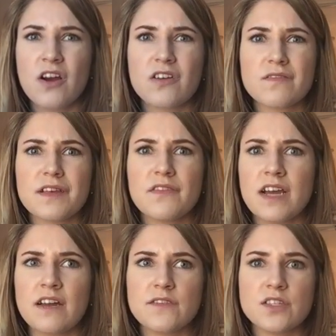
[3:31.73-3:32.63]
or living
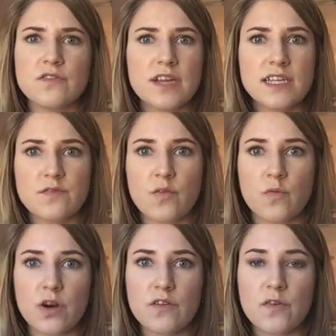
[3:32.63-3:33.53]
out of a suitcase for
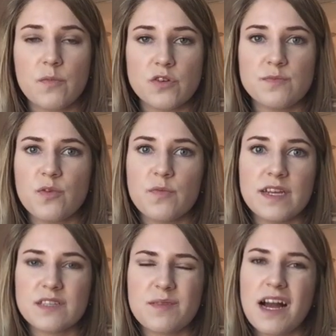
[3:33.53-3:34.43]
work for multiple
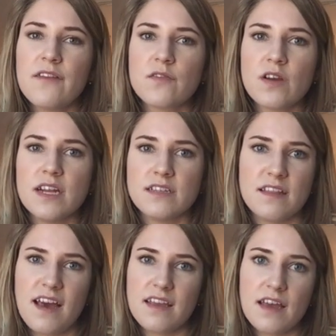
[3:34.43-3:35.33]
weeks, but I haven't run into
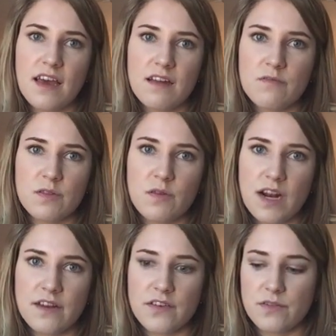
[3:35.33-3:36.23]
that yet with what
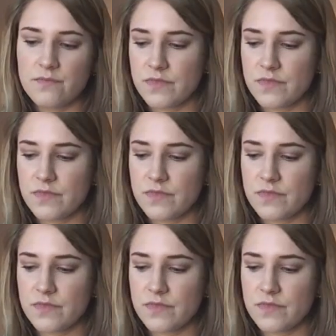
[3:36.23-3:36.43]
I do.